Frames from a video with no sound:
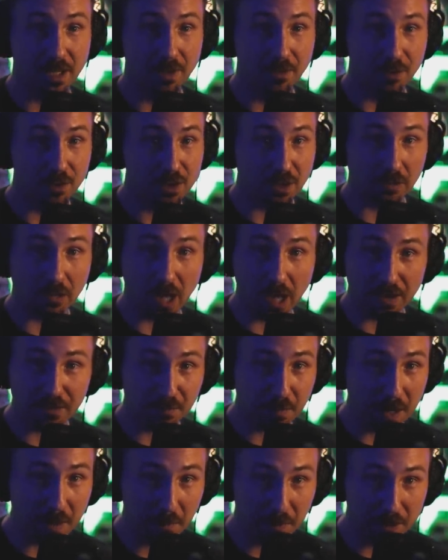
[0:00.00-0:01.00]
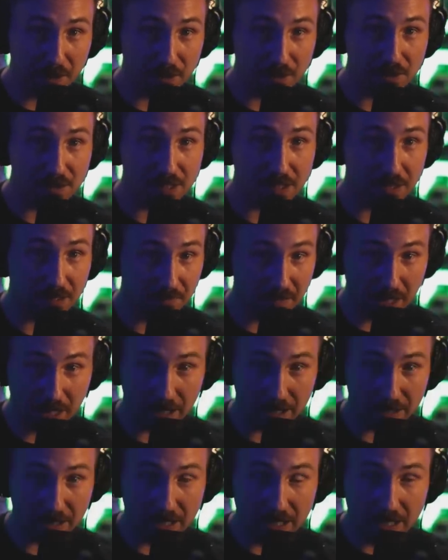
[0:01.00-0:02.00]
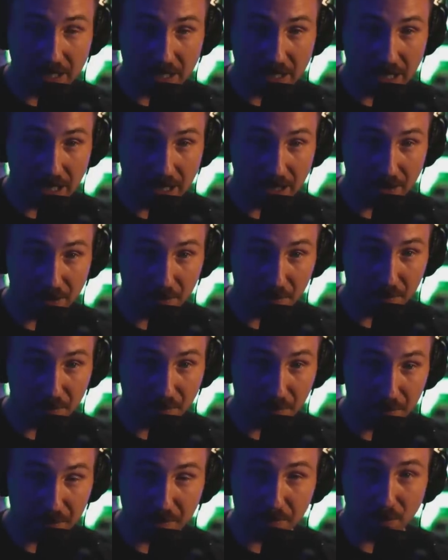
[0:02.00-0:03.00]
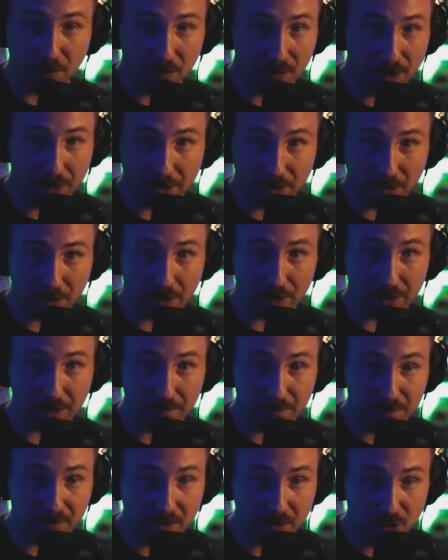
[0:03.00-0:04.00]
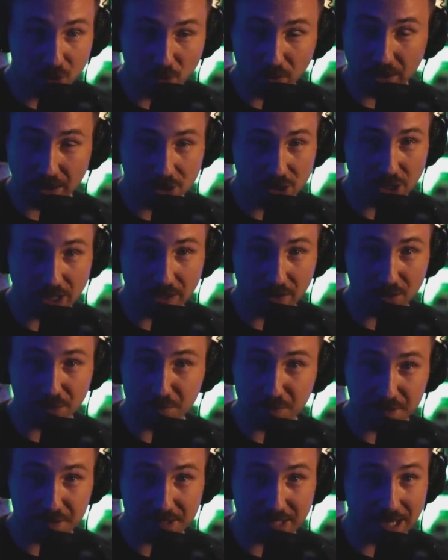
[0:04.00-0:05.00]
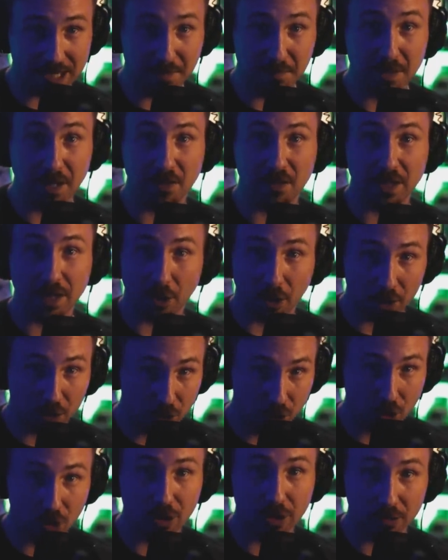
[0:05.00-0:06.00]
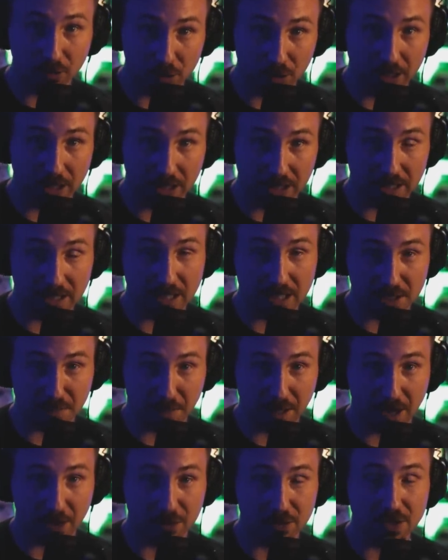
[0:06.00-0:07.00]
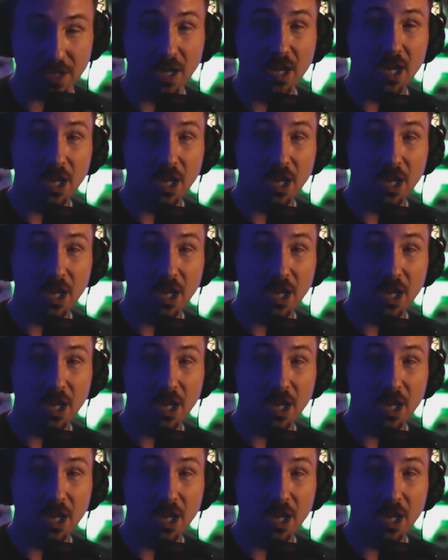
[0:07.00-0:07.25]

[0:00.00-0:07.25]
There's a lot of my peers and and uh, the the people that are doing channels beside me that are good at looking at these patterns.